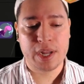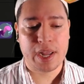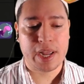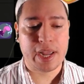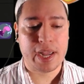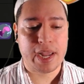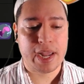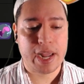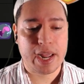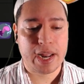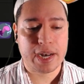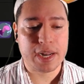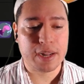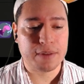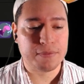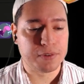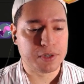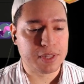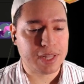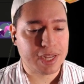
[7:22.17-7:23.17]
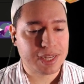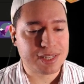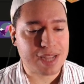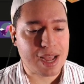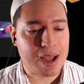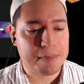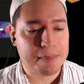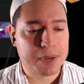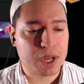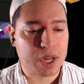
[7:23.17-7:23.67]
And for this,
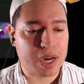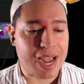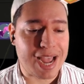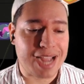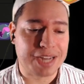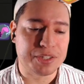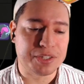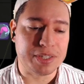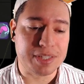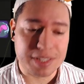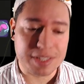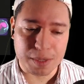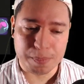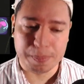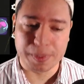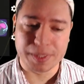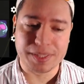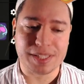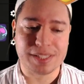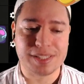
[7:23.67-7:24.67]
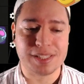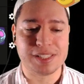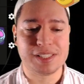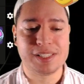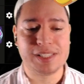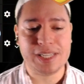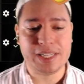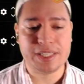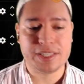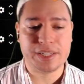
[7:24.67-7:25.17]
I'm going to actually still put this in
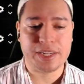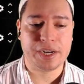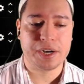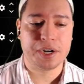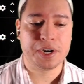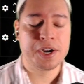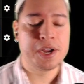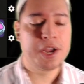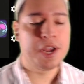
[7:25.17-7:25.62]
C tier.